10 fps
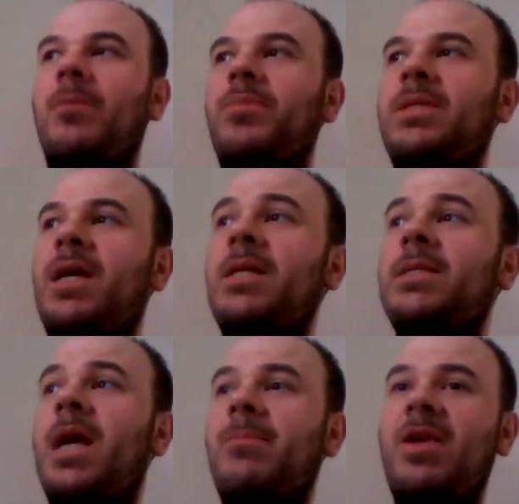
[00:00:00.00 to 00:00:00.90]
besides
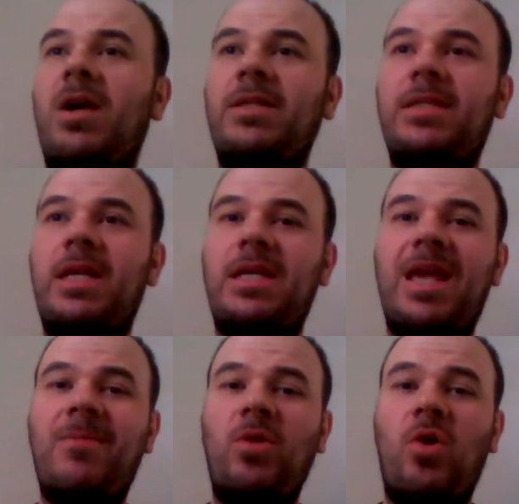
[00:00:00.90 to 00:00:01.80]
Tommy Hudson and
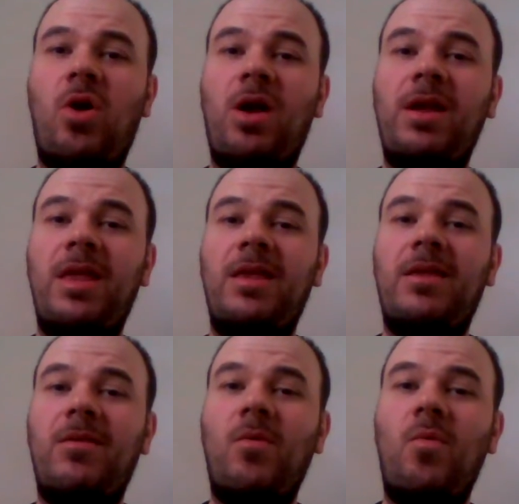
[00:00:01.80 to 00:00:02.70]
David Long,
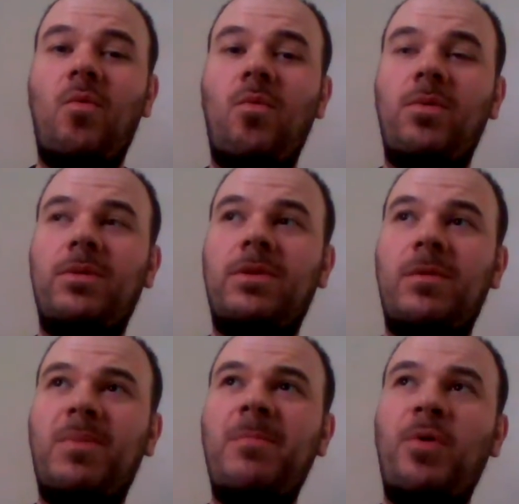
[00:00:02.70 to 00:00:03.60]

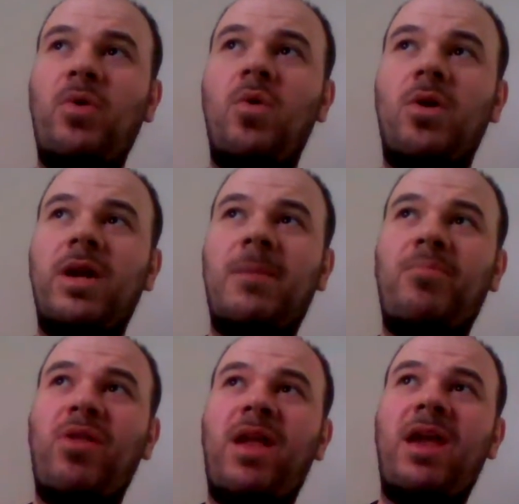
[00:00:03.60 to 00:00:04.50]
the people who are not
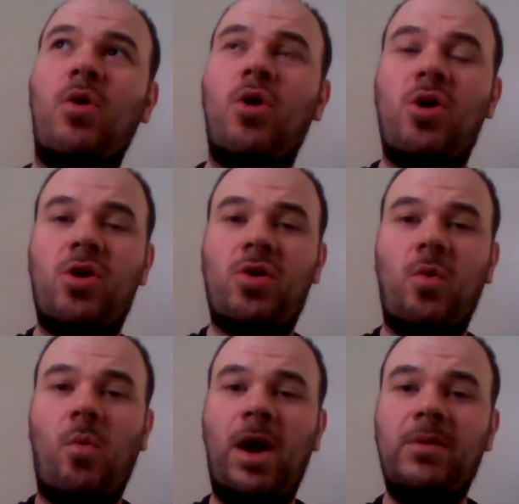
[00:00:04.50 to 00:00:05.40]
playing are
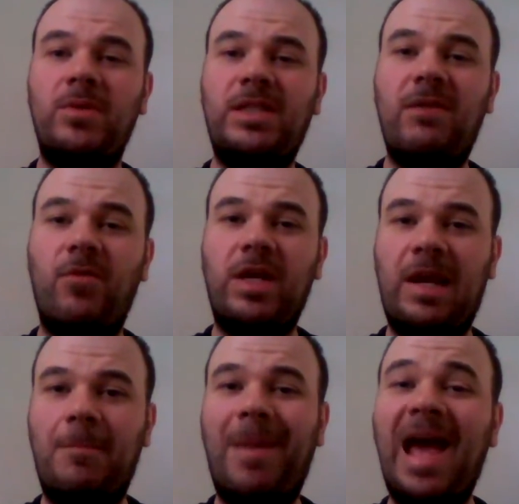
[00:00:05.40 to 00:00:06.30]
wide receiver
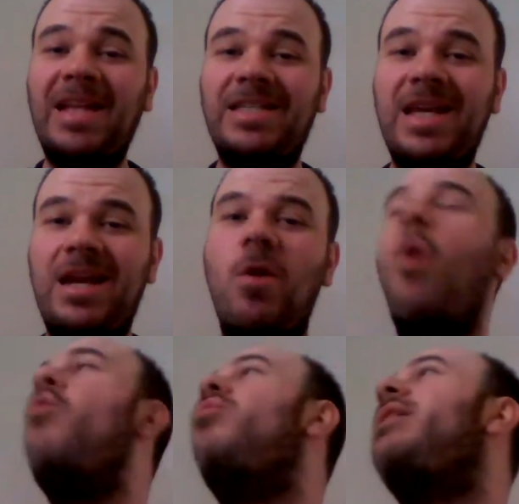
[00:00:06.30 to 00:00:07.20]
Cam Batson.
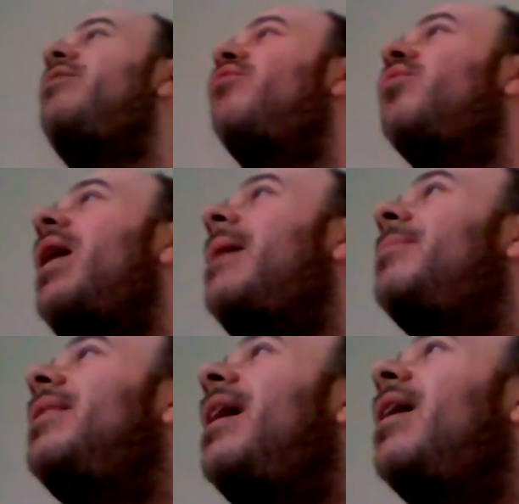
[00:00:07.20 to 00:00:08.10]
Holy
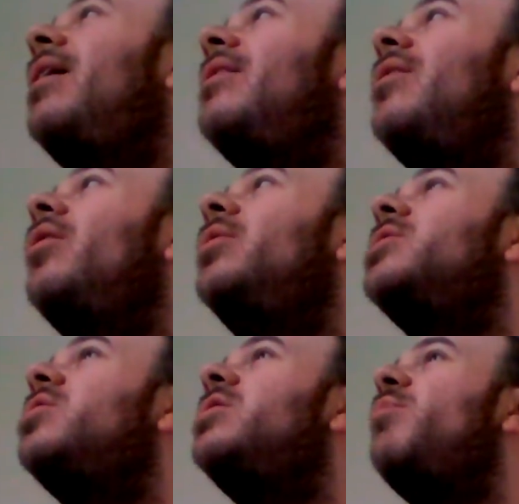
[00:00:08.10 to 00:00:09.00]
crap, there
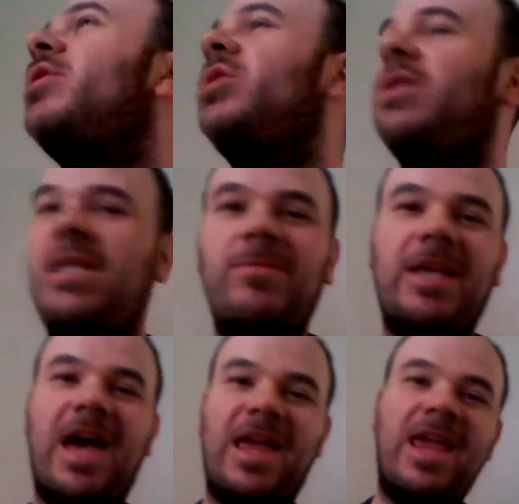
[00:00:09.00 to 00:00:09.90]
goes a good special teams
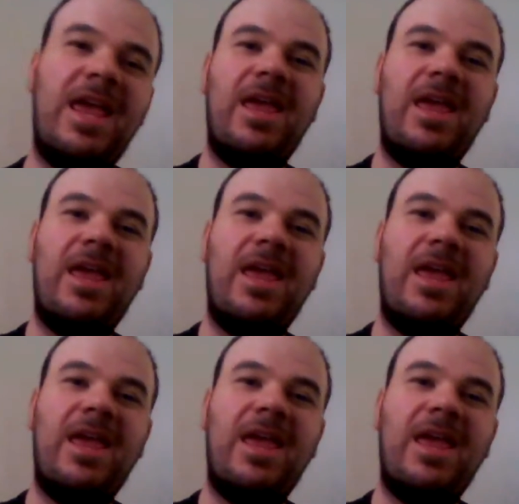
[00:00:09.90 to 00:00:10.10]
guy.